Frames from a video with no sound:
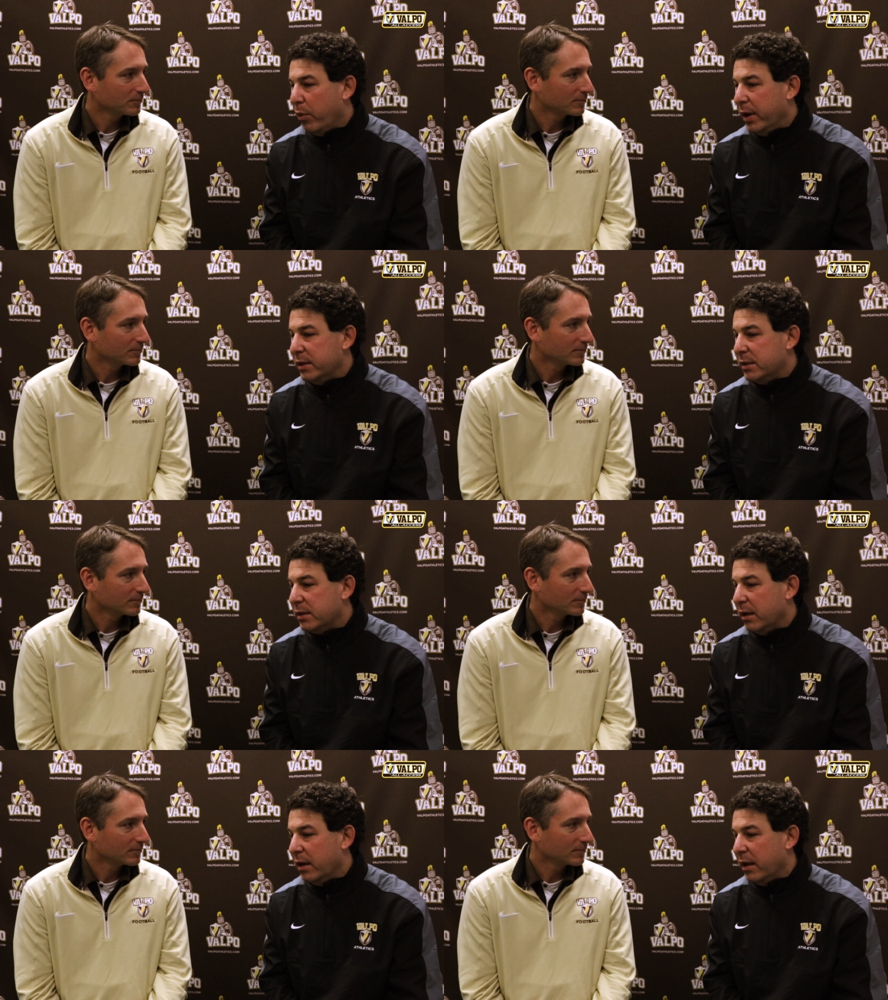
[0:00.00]

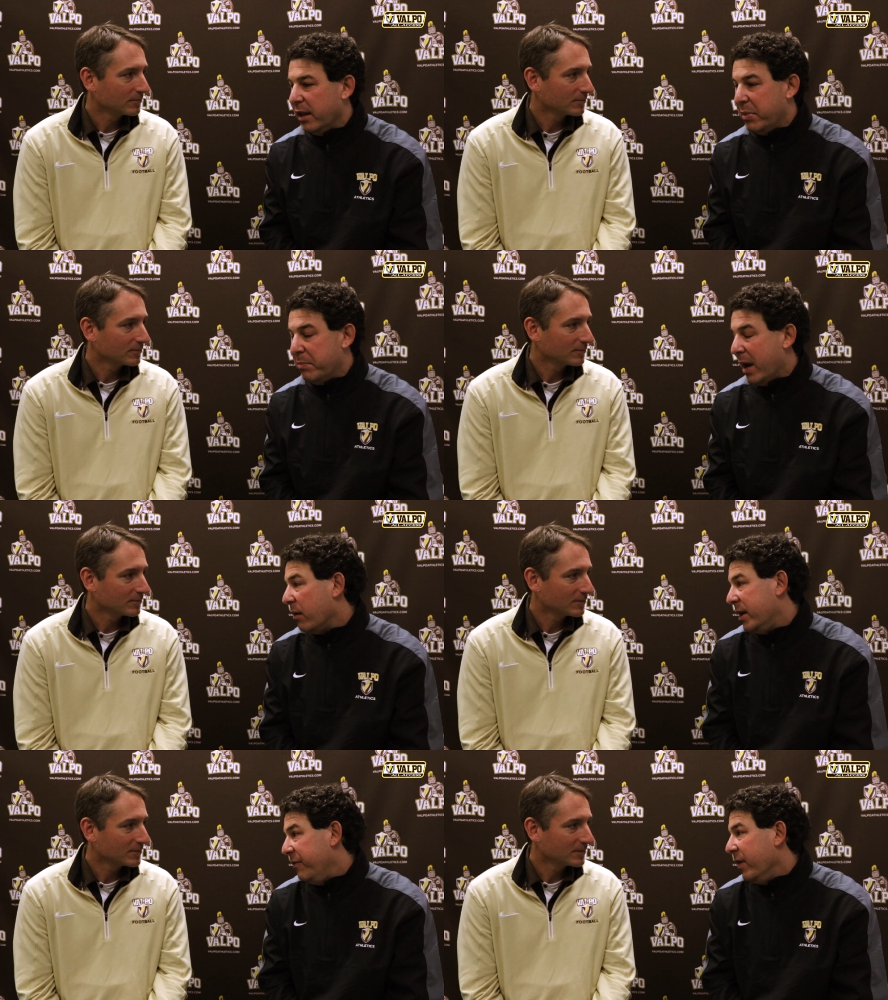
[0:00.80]
Speaker 1: points. Uh, they've been
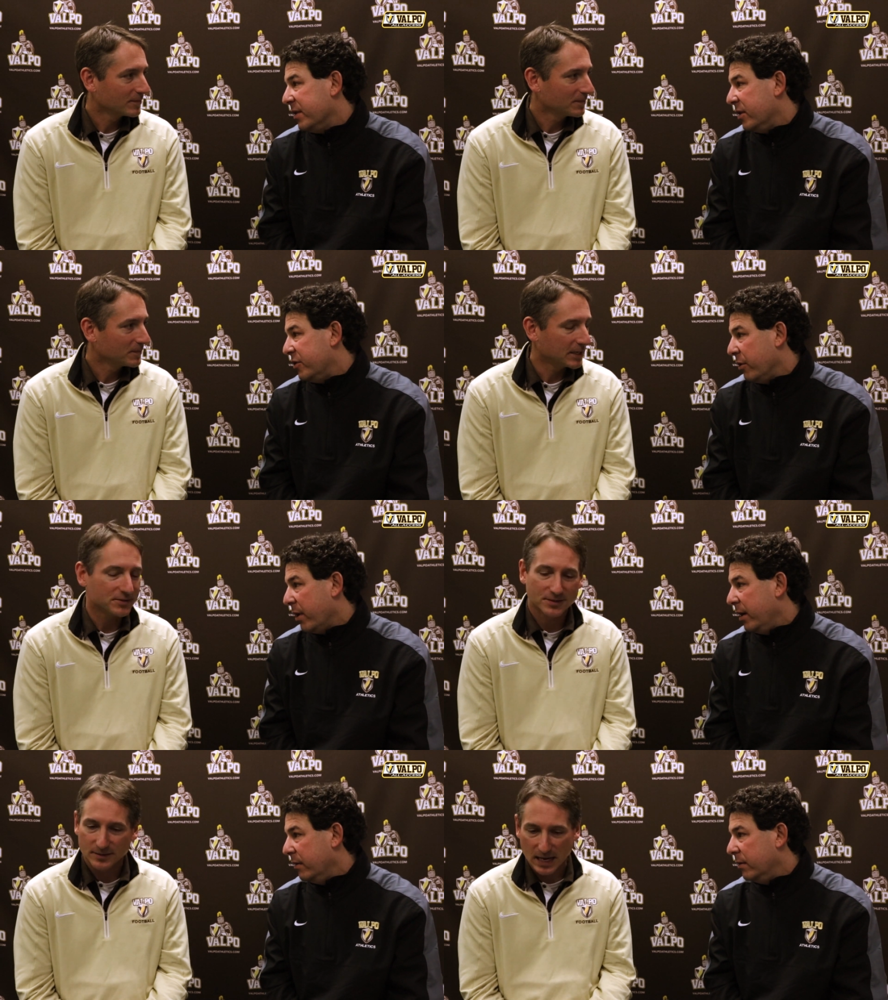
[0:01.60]
better on defense this year,
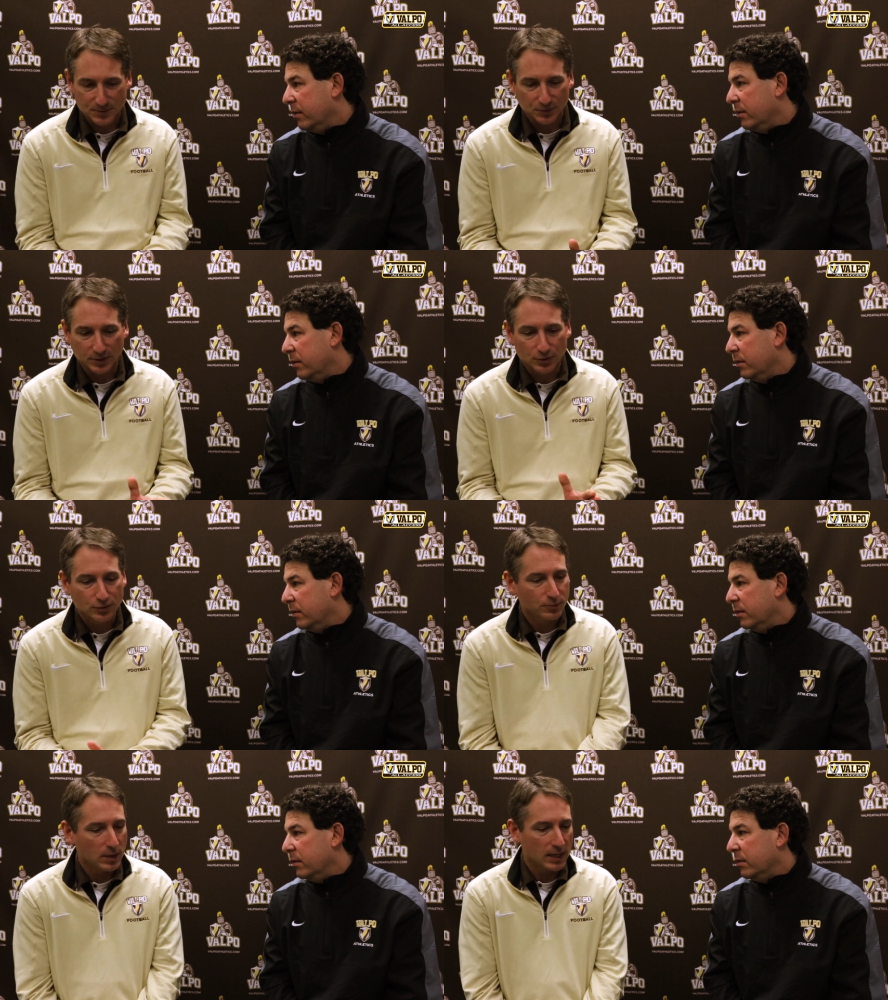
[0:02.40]
yes, right? Absolutely.
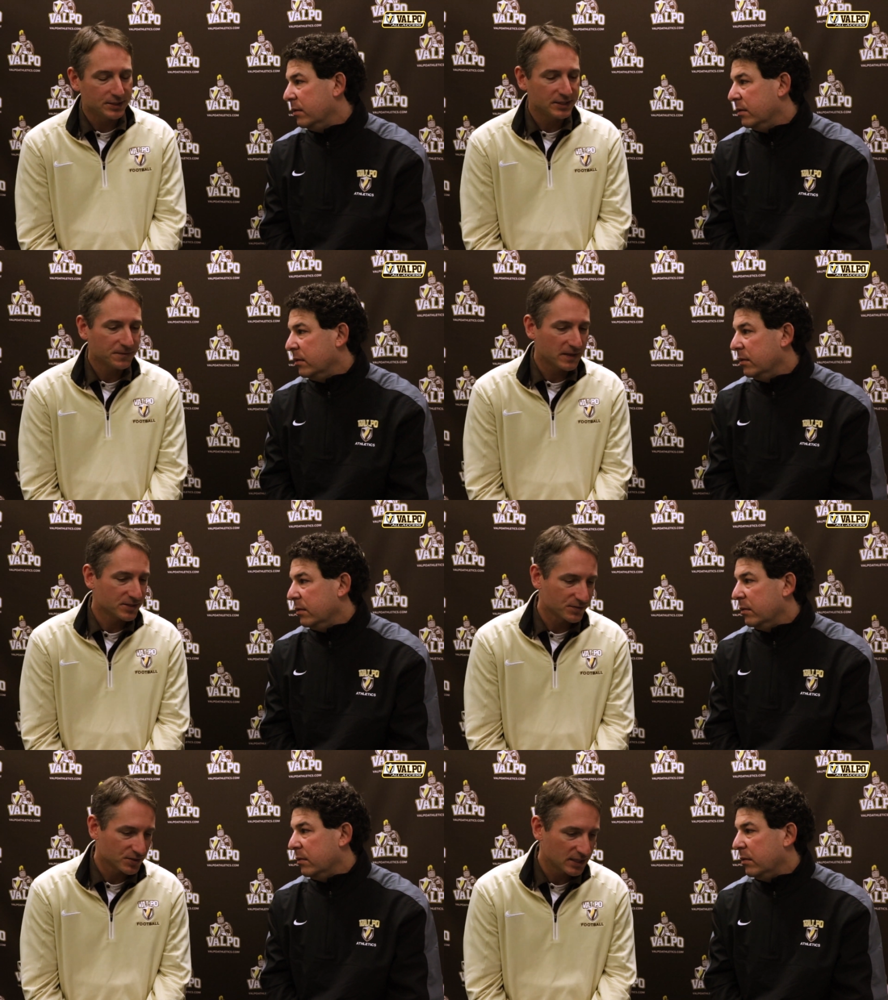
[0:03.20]
New uh,
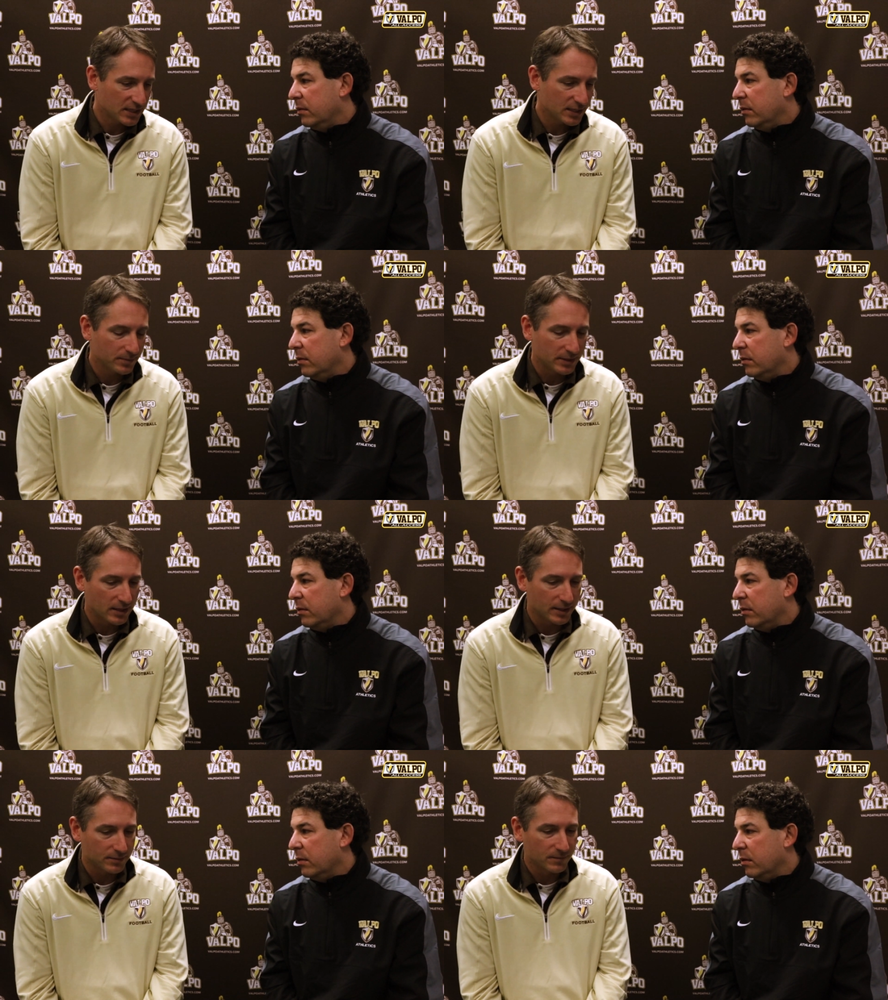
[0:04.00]
defensive scheme
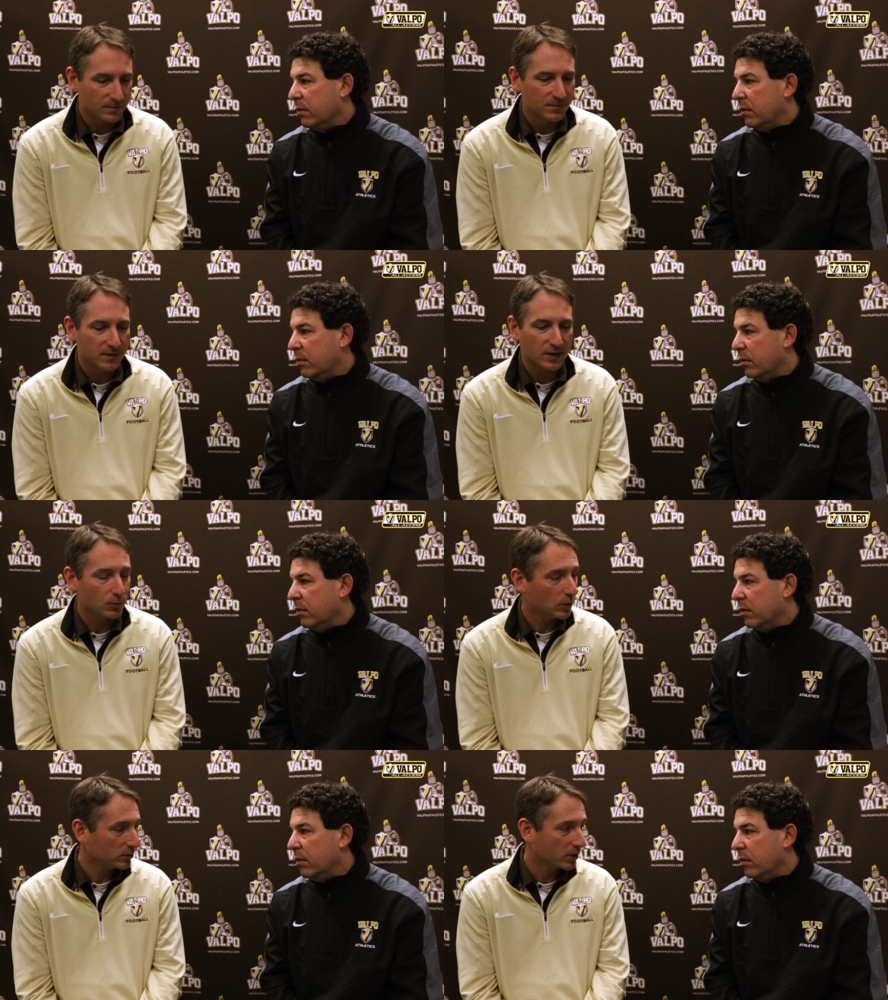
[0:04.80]
and, and
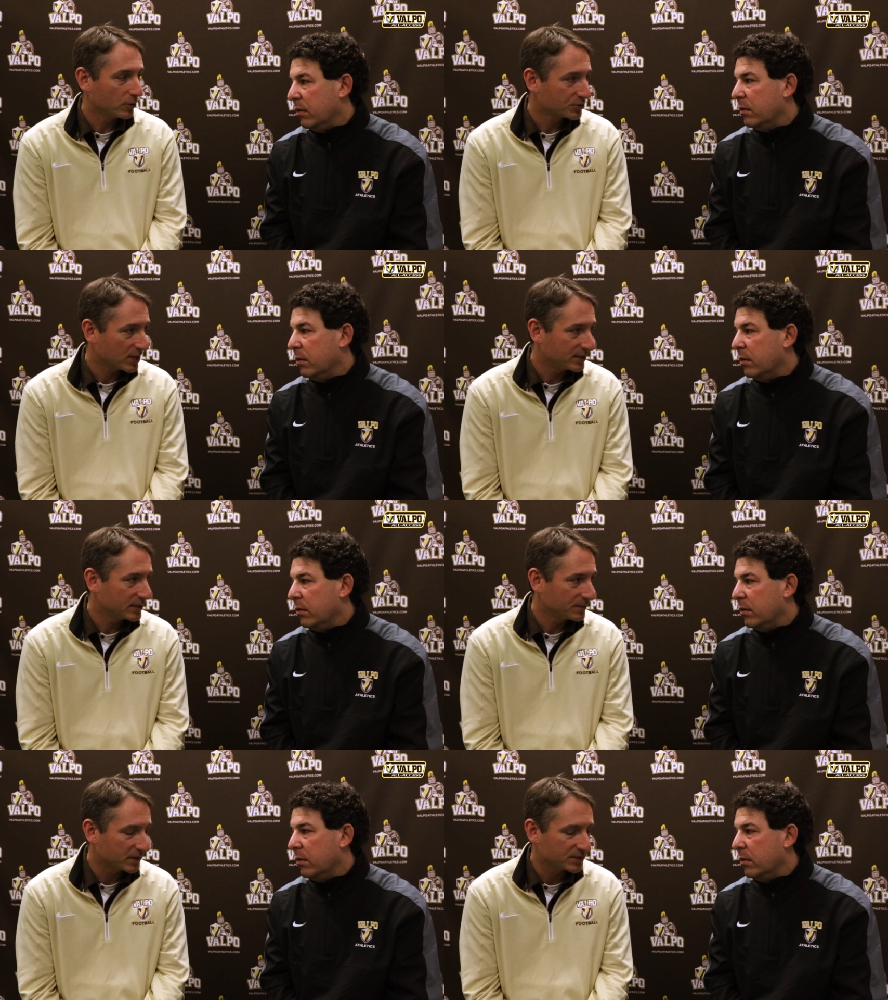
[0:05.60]
very well coached on
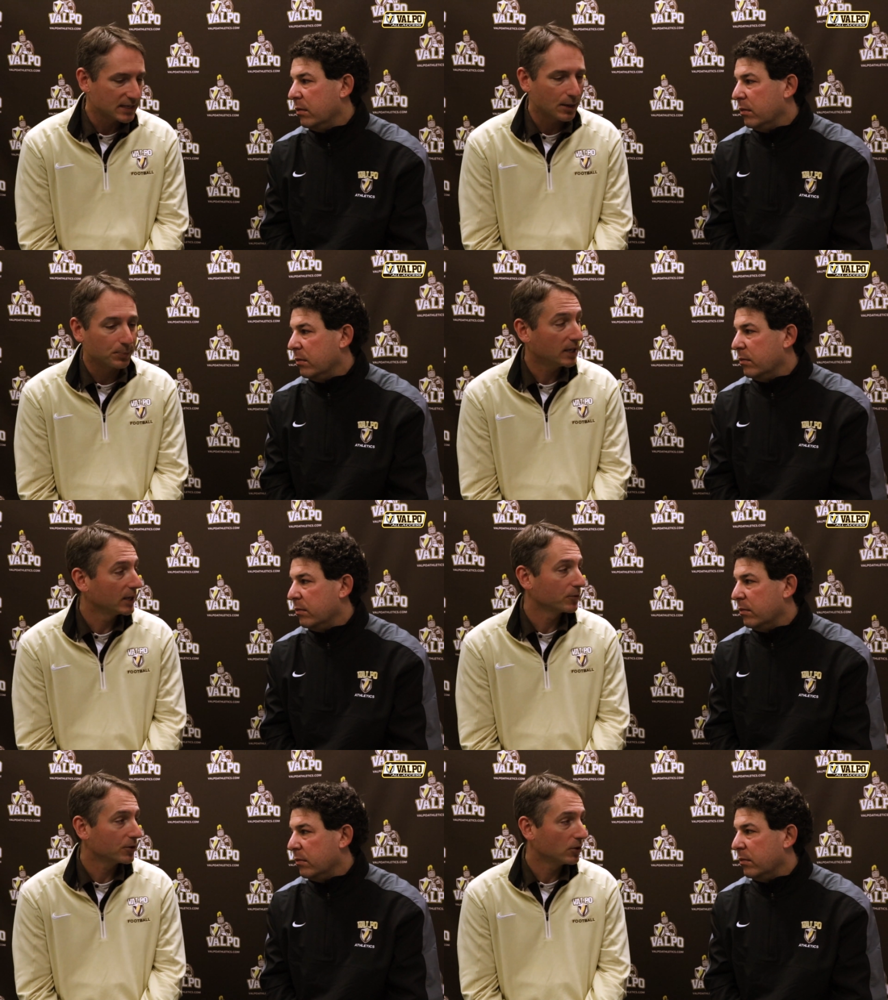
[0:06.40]
defense now,
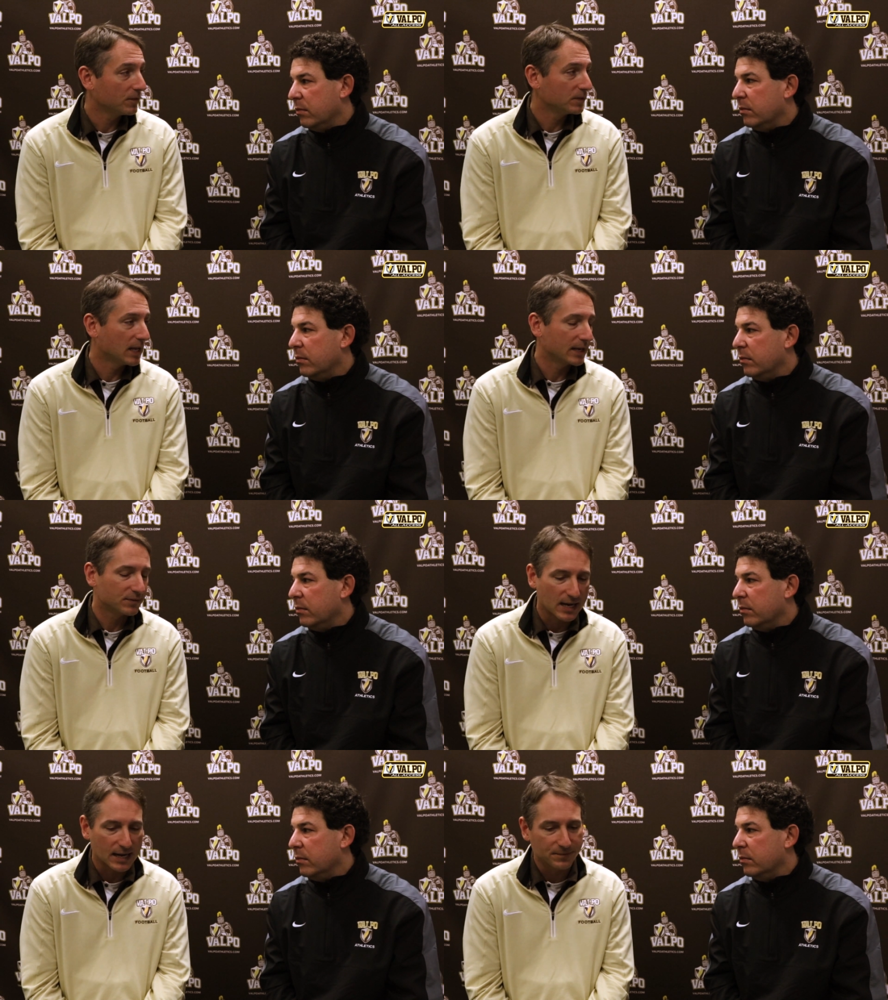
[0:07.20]
playing with an awful lot
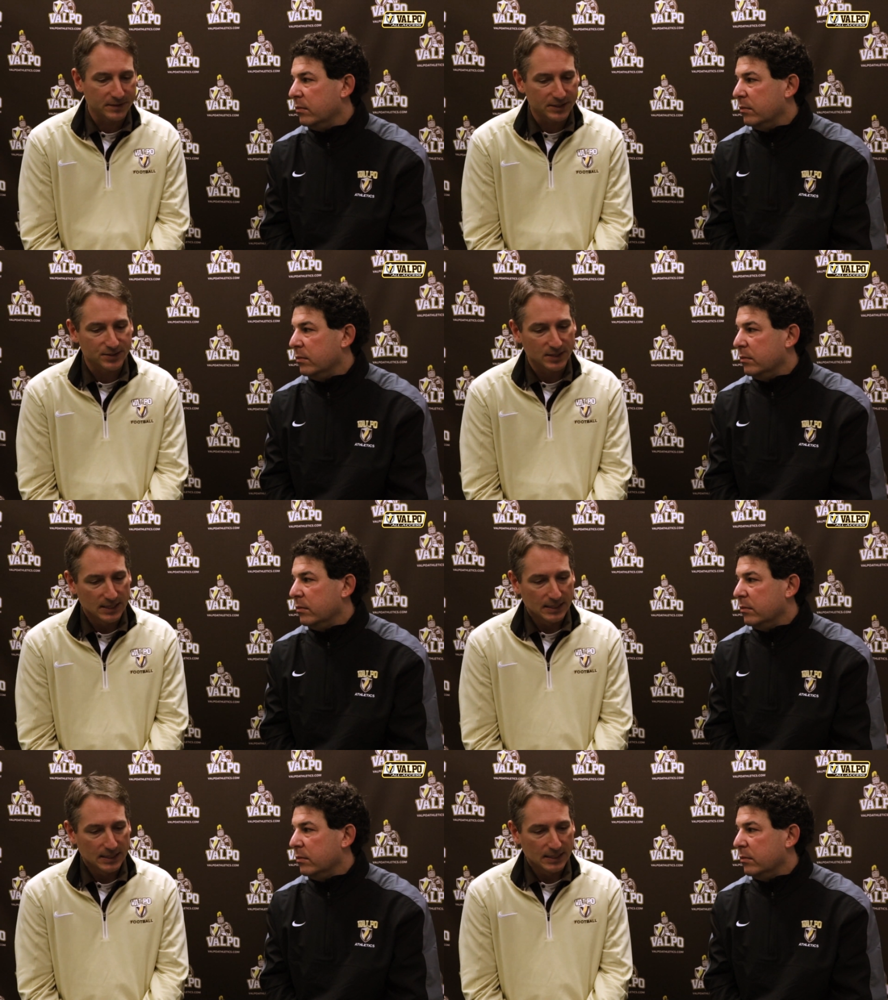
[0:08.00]
of confidence.